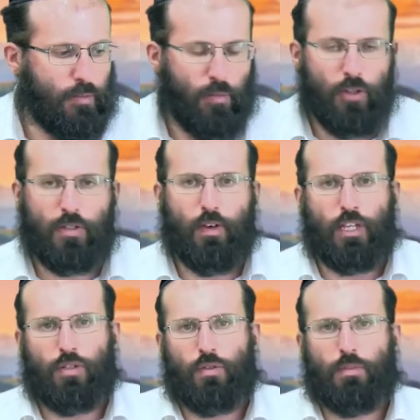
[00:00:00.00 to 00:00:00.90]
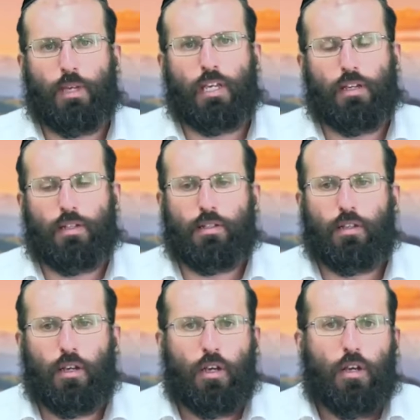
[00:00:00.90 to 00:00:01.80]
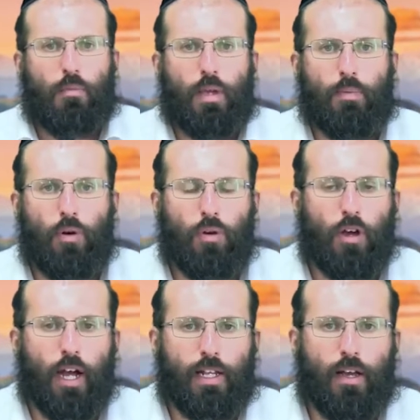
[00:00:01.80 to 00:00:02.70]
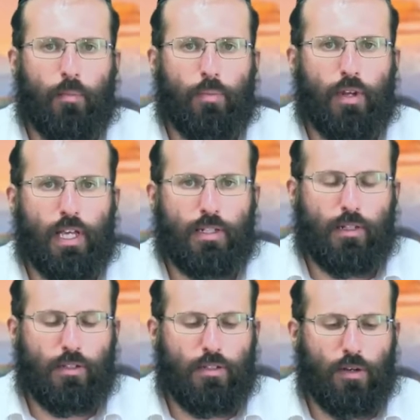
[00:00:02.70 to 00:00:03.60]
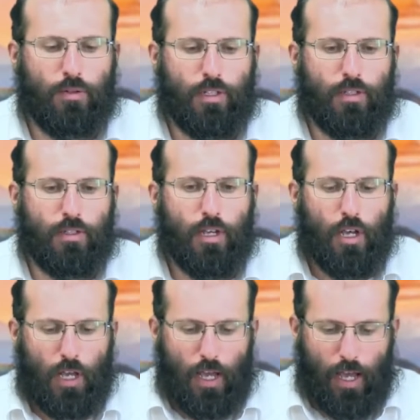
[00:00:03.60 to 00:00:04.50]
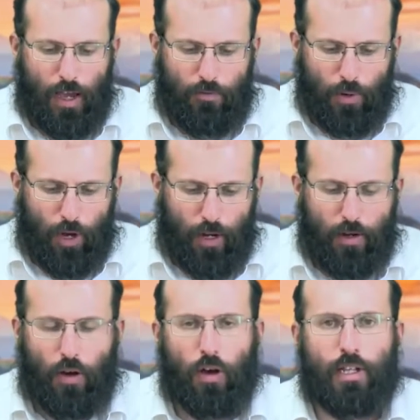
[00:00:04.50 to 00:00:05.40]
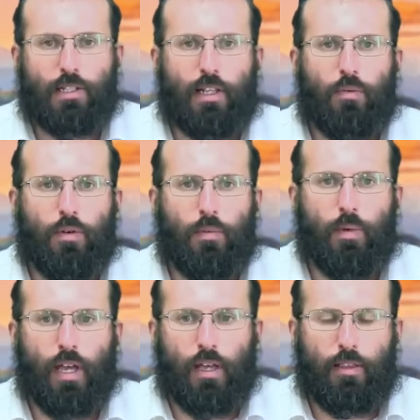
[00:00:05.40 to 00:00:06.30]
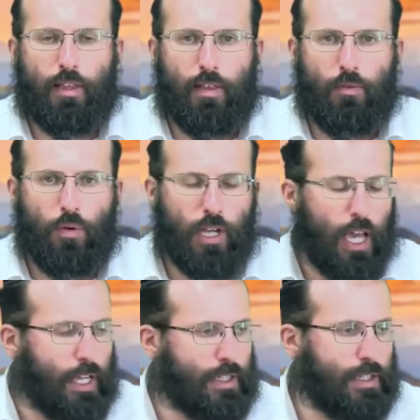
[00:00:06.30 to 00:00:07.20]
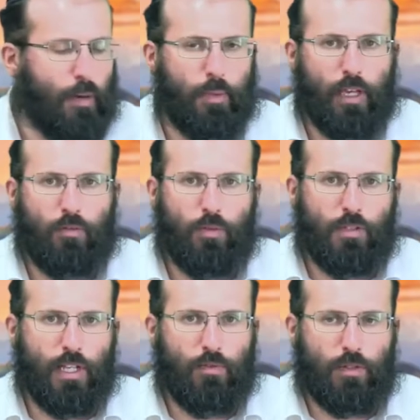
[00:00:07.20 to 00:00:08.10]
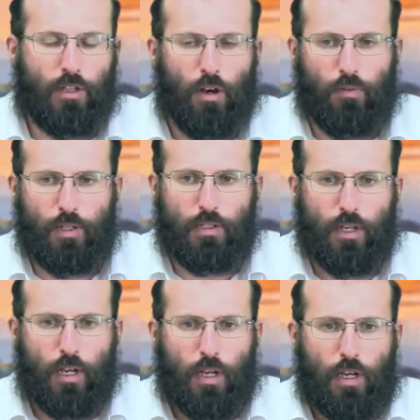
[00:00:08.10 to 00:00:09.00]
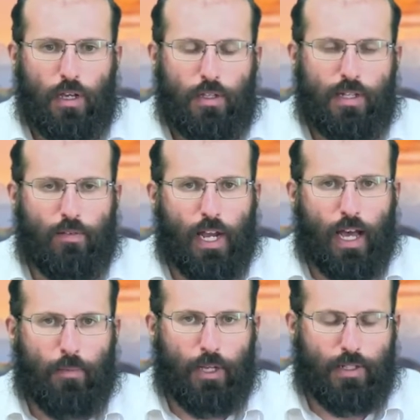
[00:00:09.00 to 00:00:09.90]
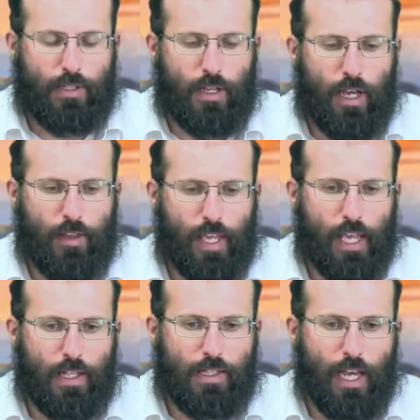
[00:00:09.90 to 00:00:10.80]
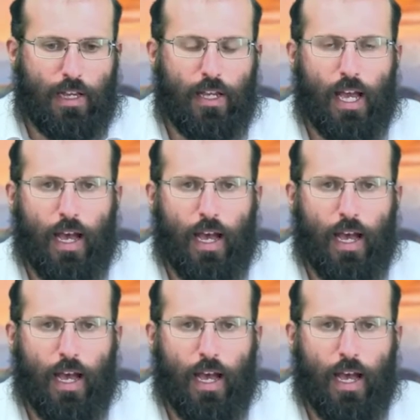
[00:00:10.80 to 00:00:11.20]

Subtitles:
motivational speakers, people who guide companies and consultants, everyone honestly would admit that they've all gained something from Stephen Covey's Seven Habits. And the second